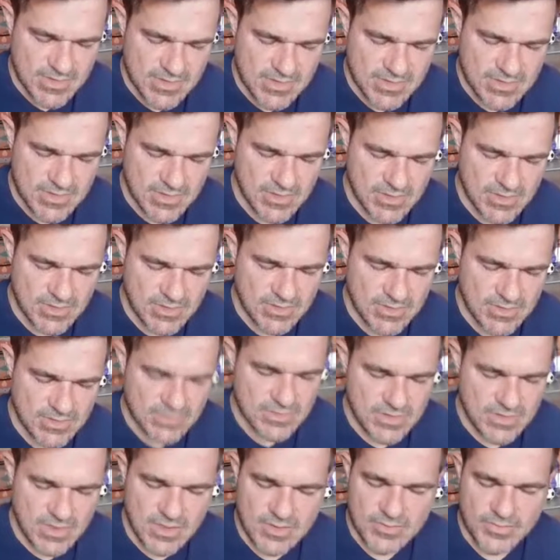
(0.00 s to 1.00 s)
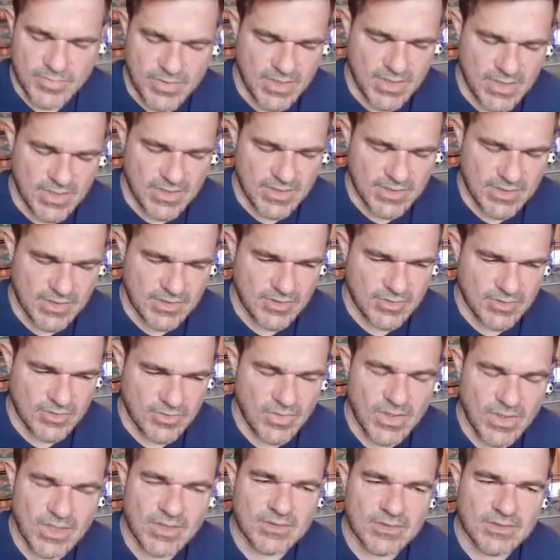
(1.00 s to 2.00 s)
So don't buy the Q.
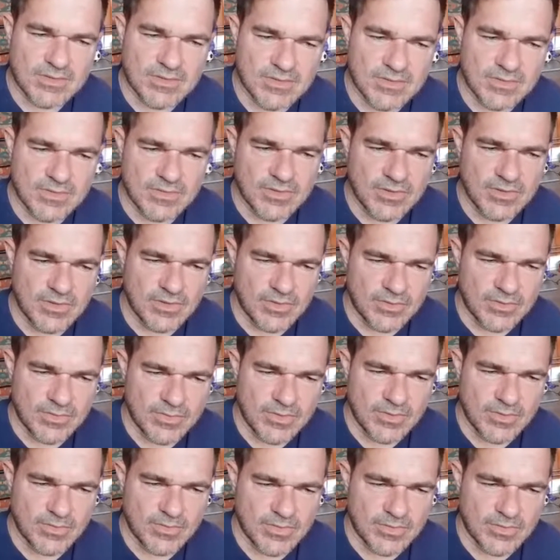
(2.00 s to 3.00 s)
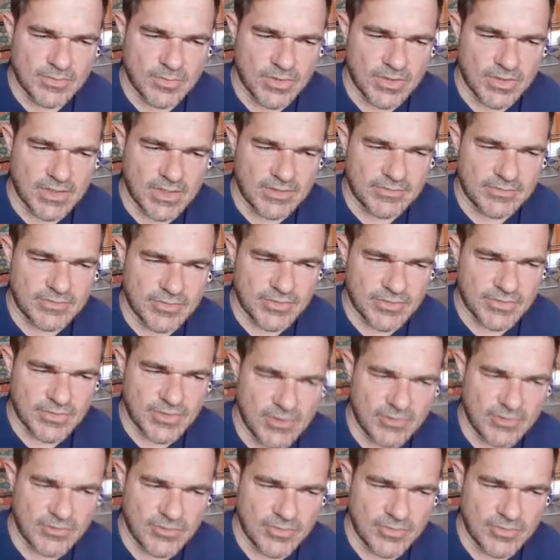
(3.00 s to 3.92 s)
Well, you must work it out for yourself.